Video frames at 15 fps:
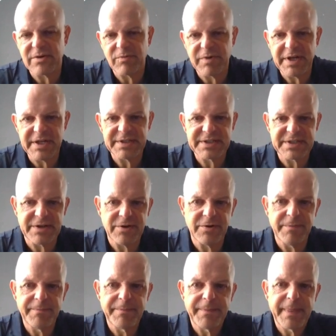could win.
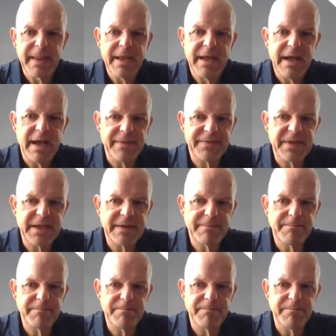So I
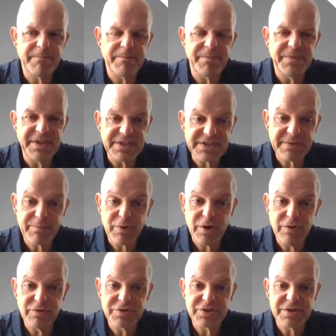think this
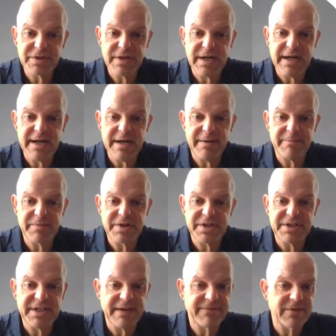approach
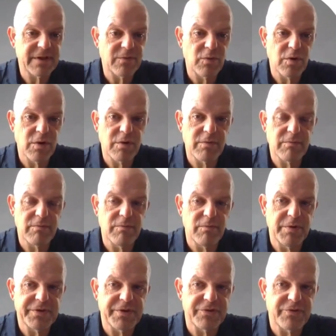could definitely work
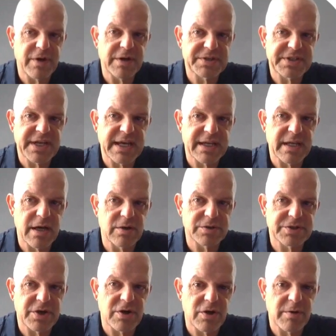with the draw side
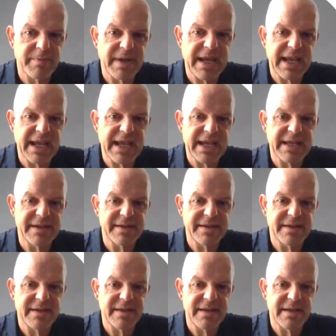long term. And
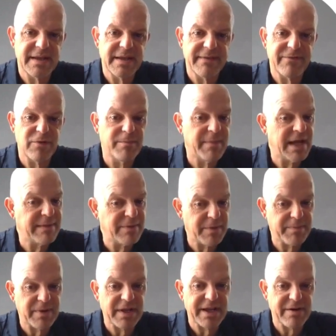if you made
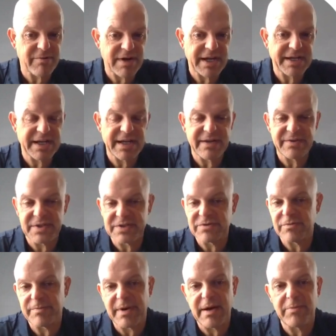me play it right now,
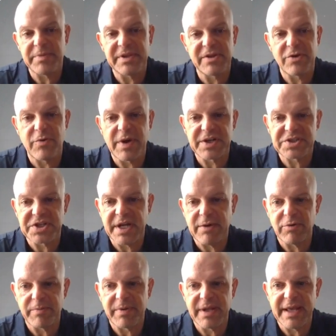this would probably be the direction
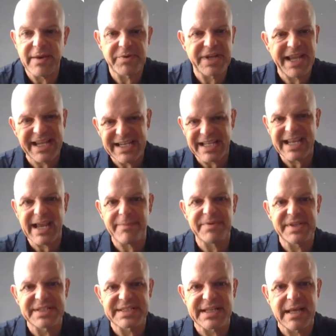I would play. I would handicap
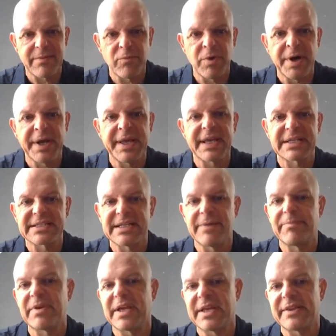it the same way,
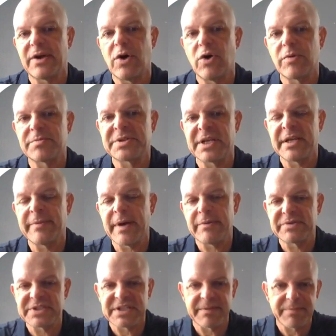except playing the home team, I
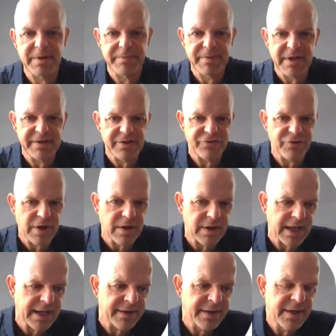would simply play the draw
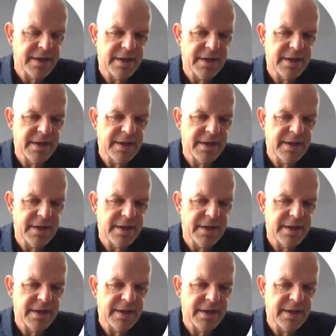line.